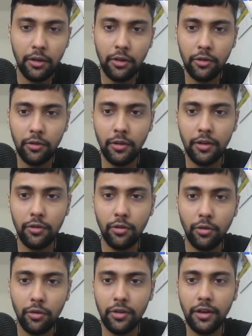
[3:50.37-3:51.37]
So we'll
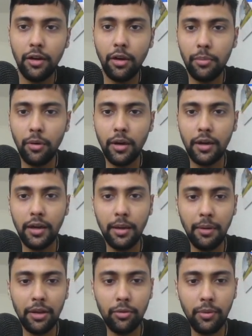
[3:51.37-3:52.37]
show C dot product
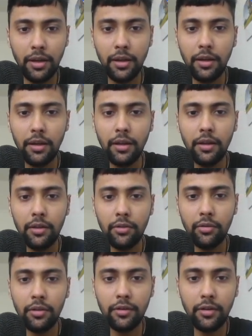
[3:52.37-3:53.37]
name as well.
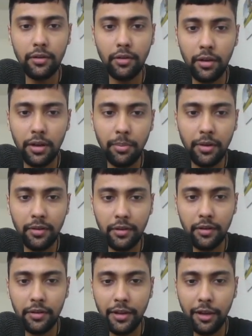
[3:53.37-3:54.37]
So this is all the
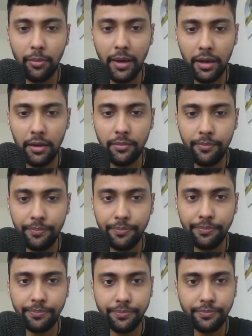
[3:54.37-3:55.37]
purchases they have made.
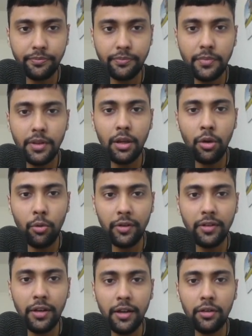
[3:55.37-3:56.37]

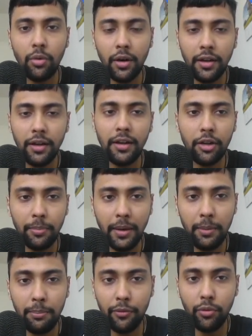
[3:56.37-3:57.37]
Question is, what did they
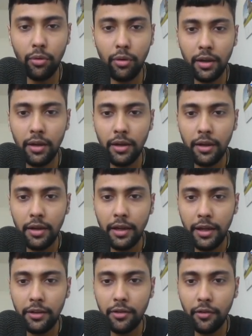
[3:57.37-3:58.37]
spend before
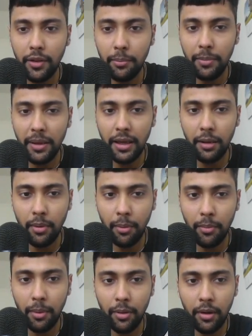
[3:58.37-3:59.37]
each of them became a
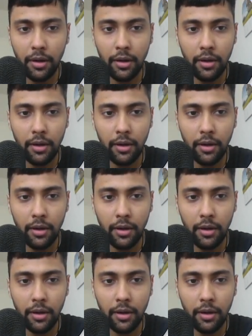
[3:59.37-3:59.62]
member,